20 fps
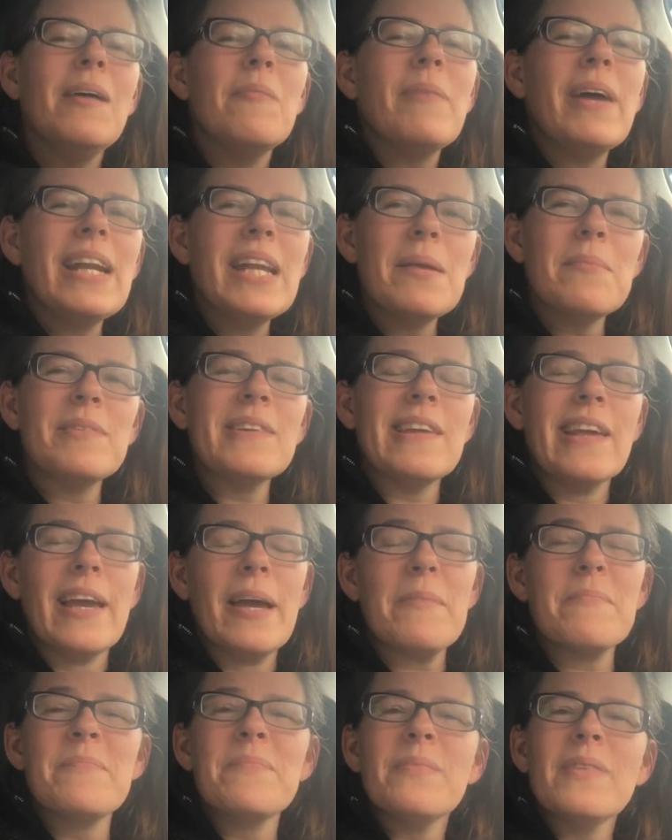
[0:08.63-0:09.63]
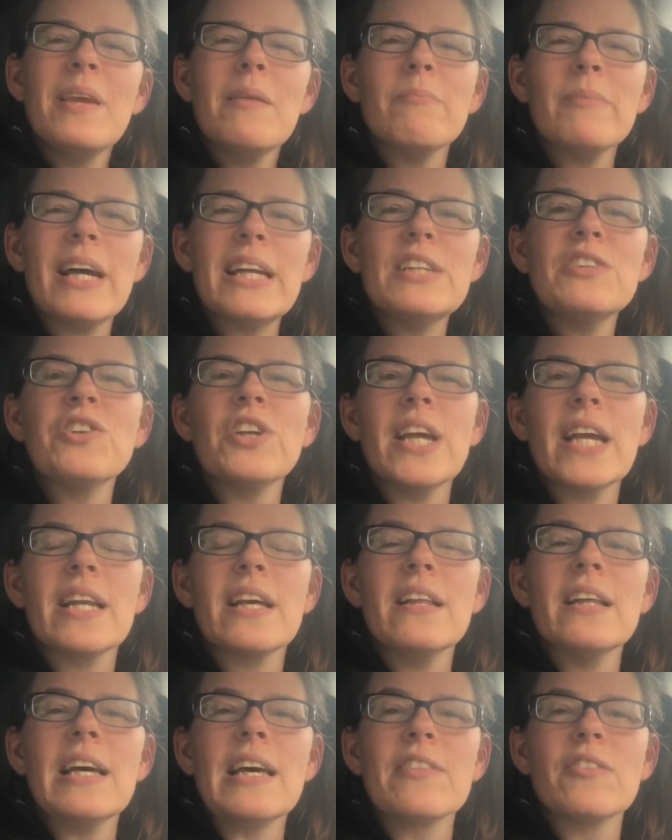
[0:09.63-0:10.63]
My name's Kim, and my
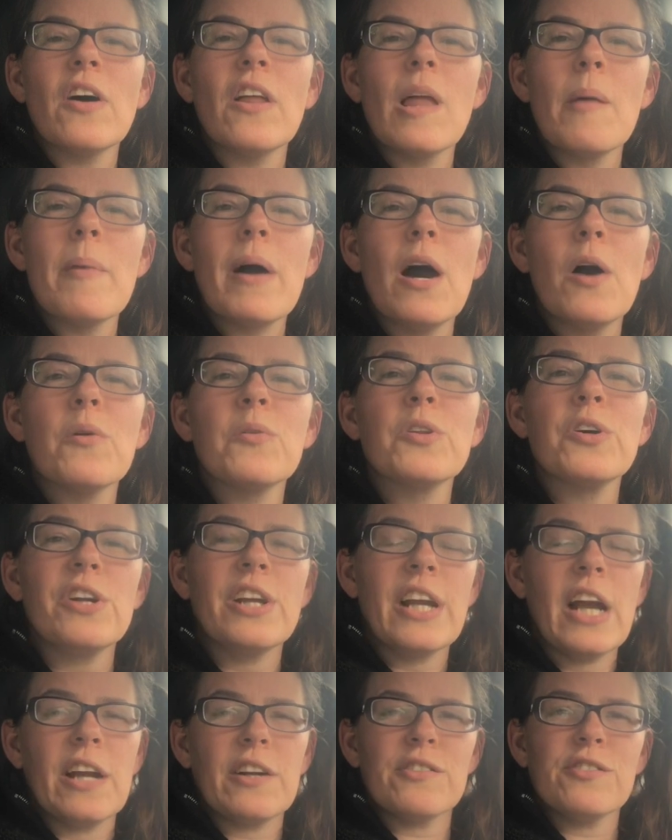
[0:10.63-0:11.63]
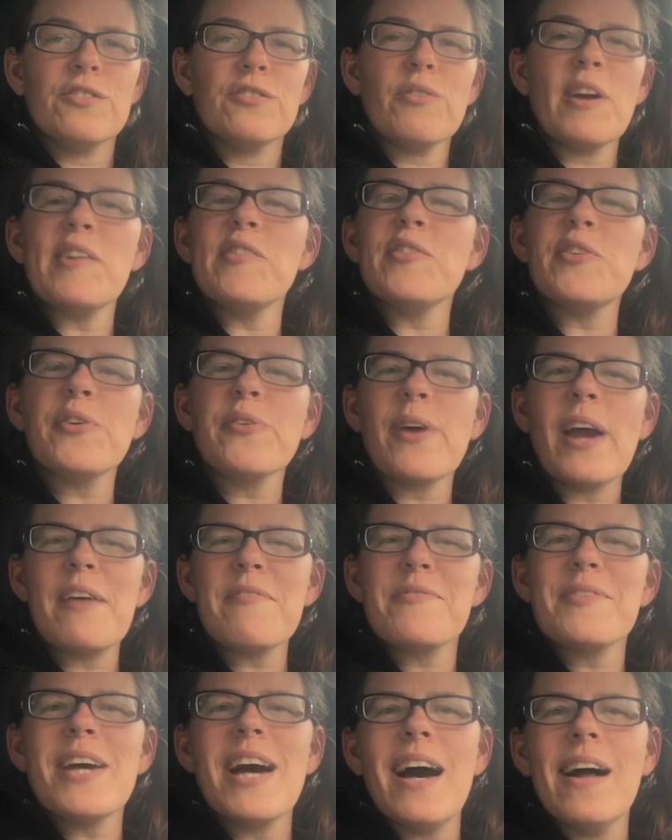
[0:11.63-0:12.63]
channel is all about learning how to stretch your
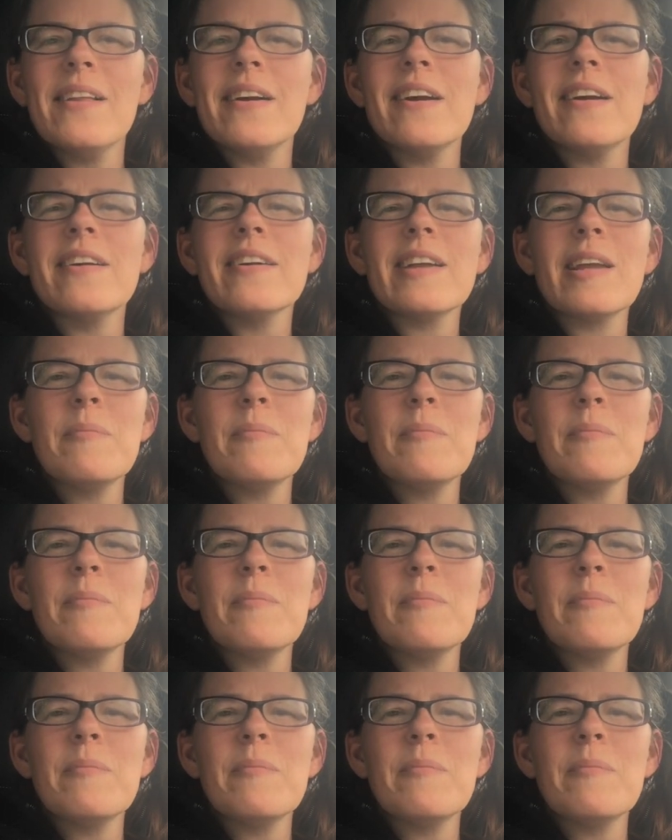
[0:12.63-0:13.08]
craft dollar